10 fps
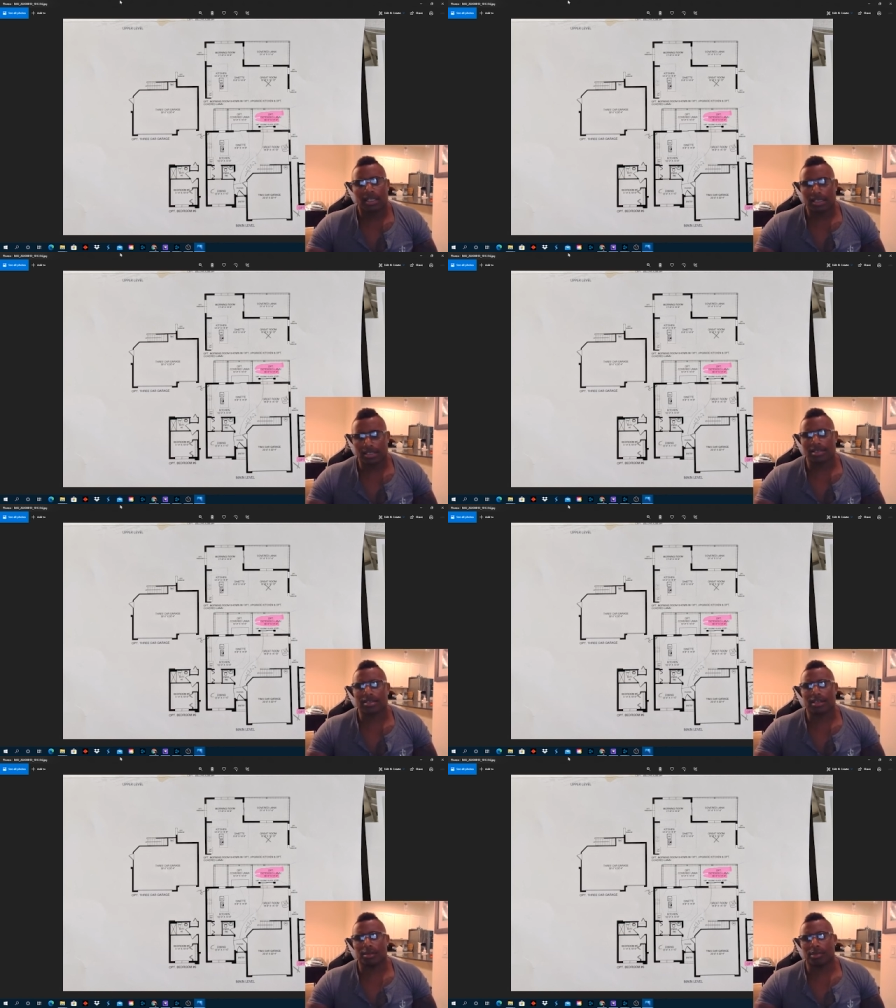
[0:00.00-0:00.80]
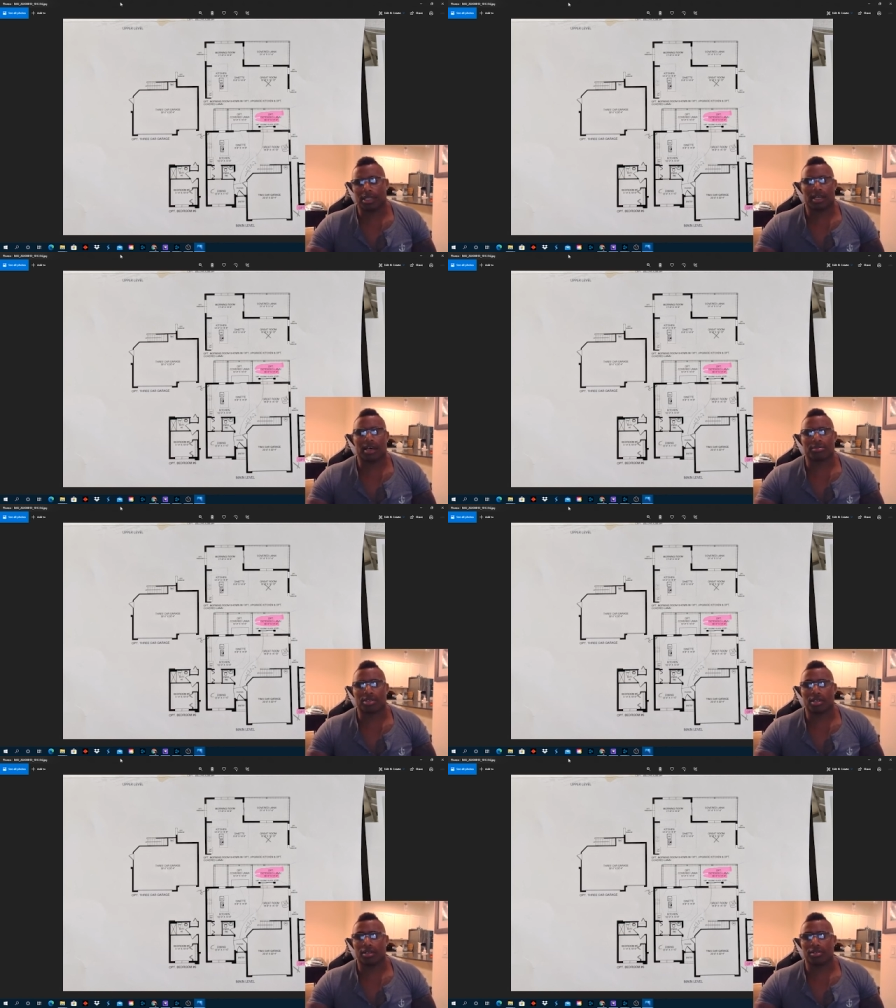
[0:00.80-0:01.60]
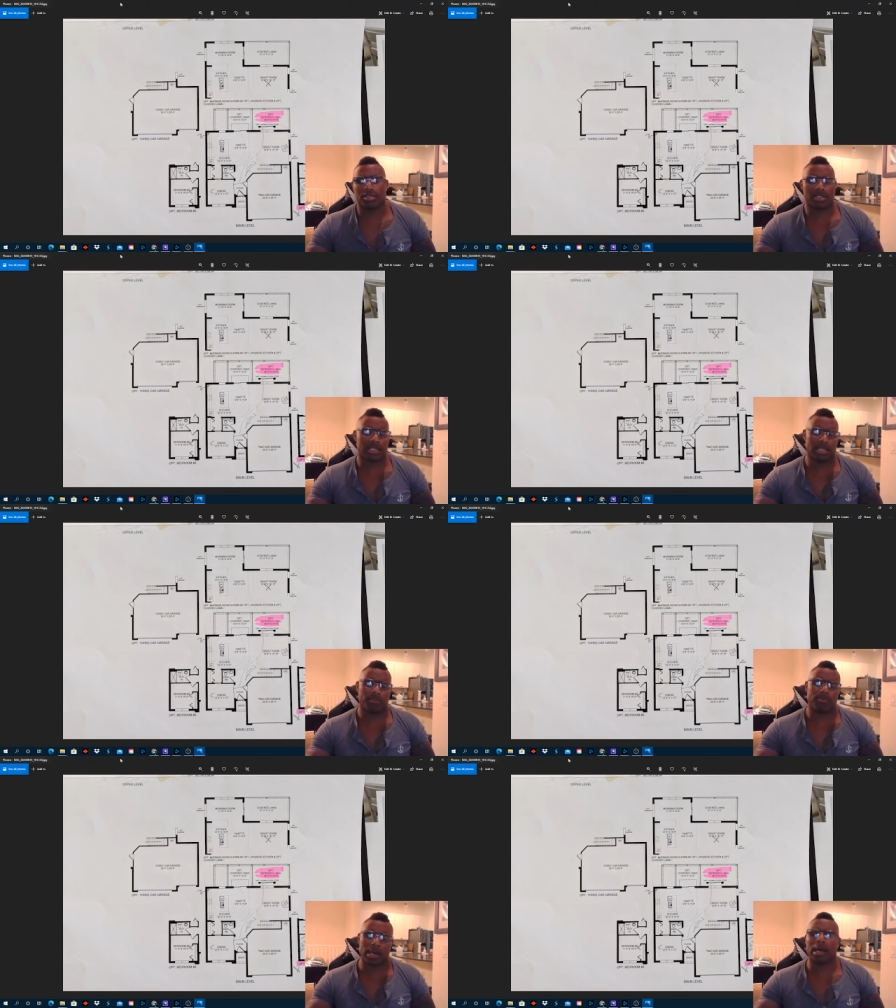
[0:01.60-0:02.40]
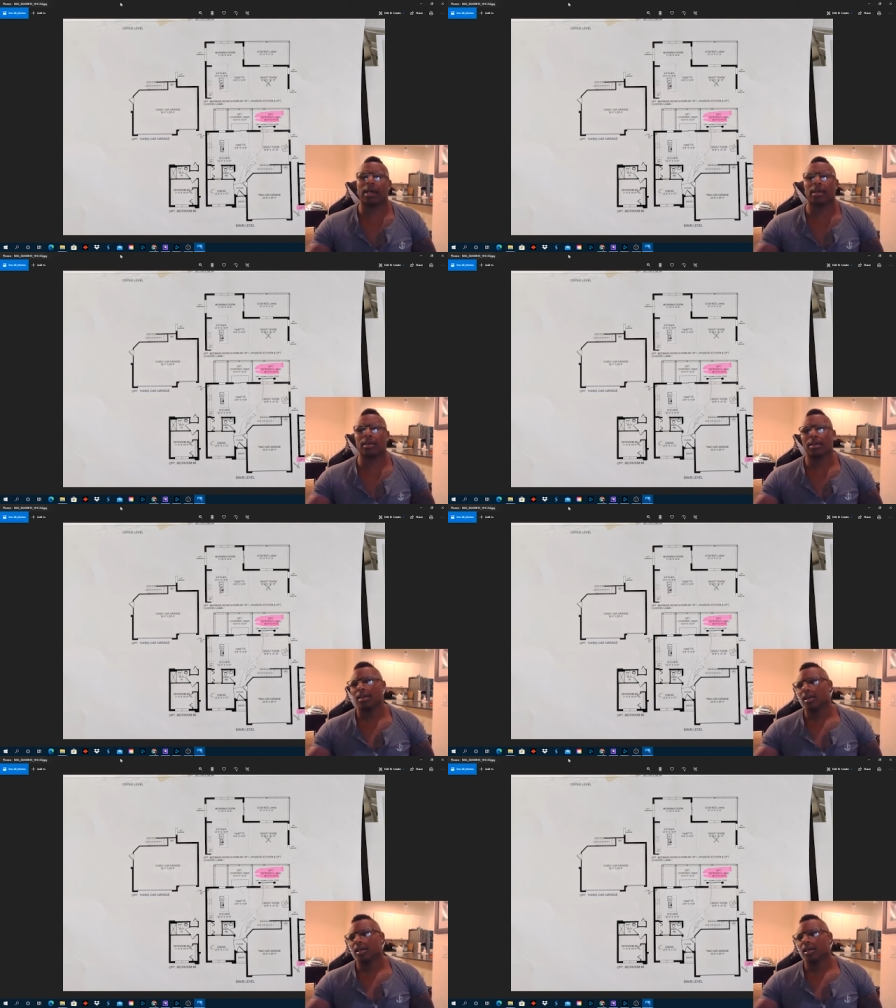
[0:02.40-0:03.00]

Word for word: this is going to be the option. Just keep buying